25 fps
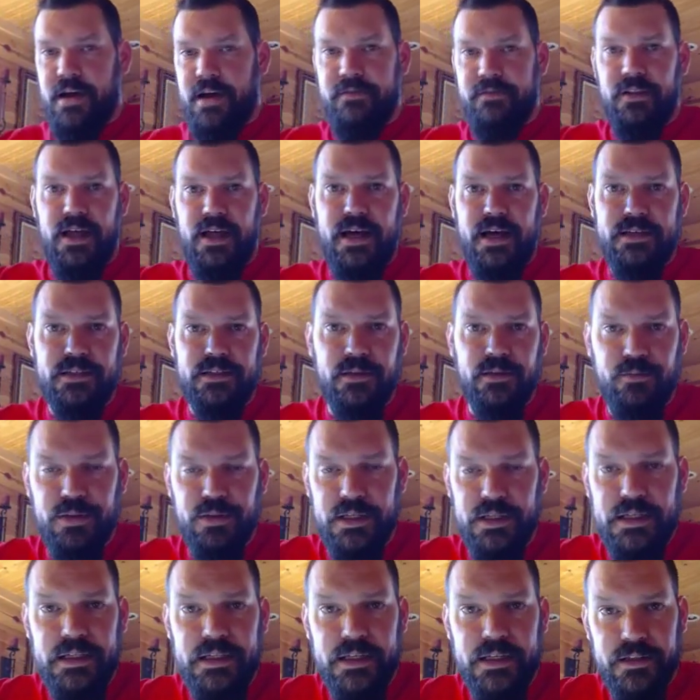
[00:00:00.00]
That graph
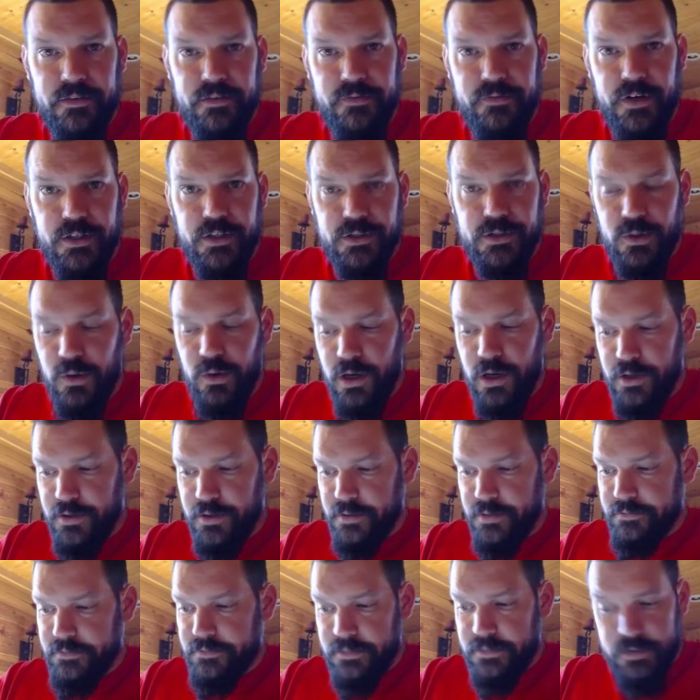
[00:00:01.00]
lies completely in the first
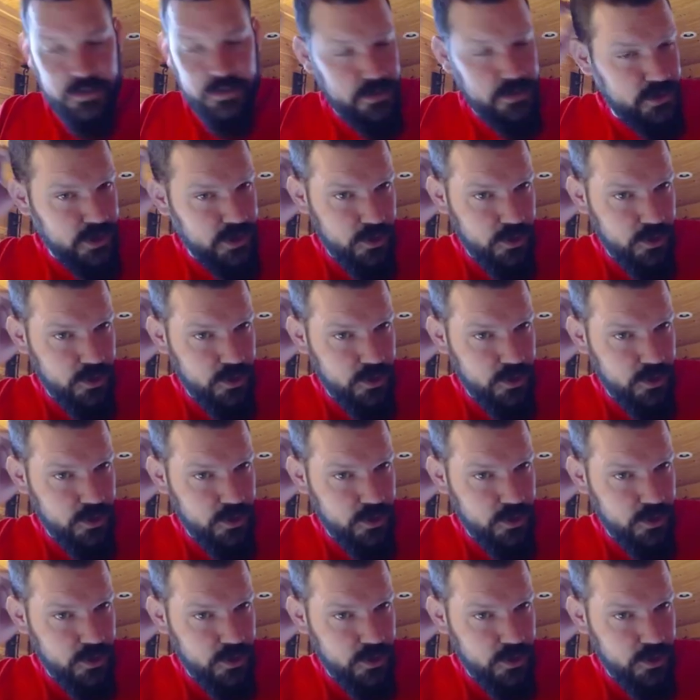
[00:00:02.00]
quadrant.